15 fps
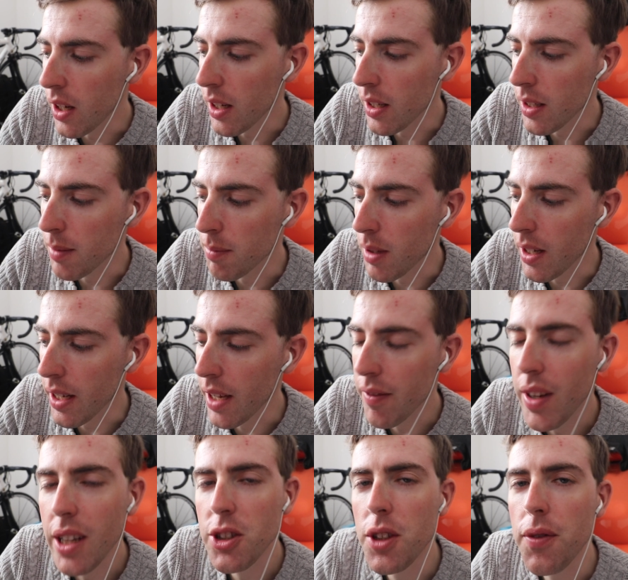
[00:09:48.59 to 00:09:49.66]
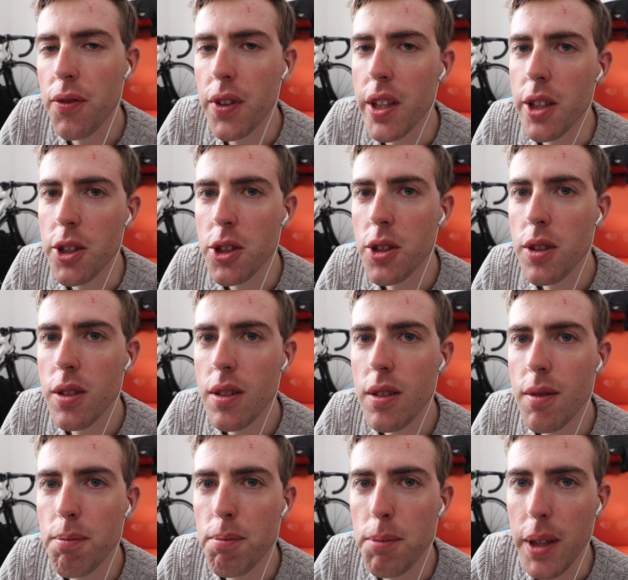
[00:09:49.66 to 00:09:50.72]
I haven't actually finished
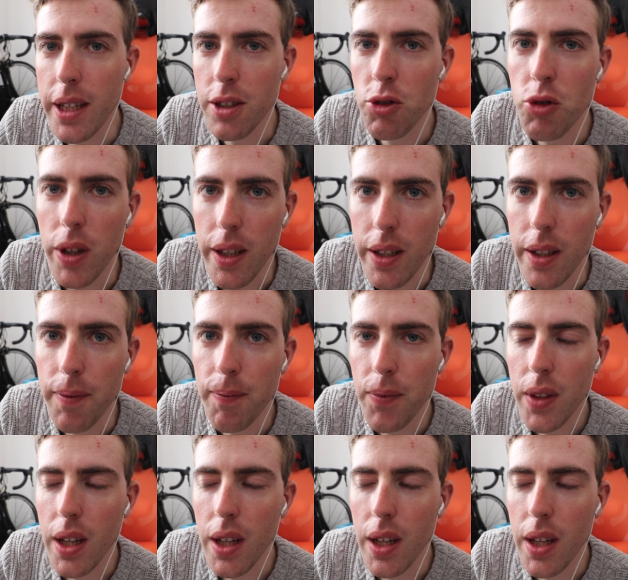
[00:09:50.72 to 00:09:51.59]
base training.